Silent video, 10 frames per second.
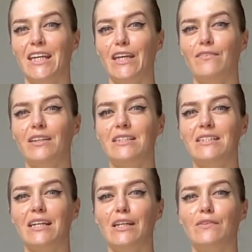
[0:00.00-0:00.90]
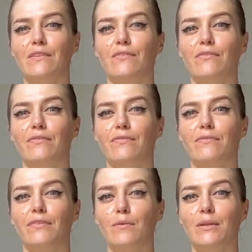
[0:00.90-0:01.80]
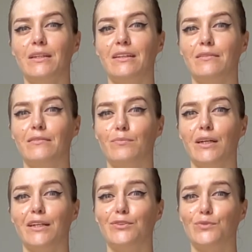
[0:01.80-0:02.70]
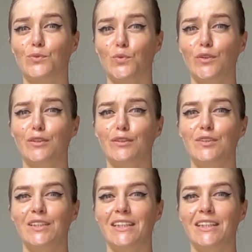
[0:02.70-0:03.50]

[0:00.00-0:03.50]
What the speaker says: Even inside of the feminine part of the world,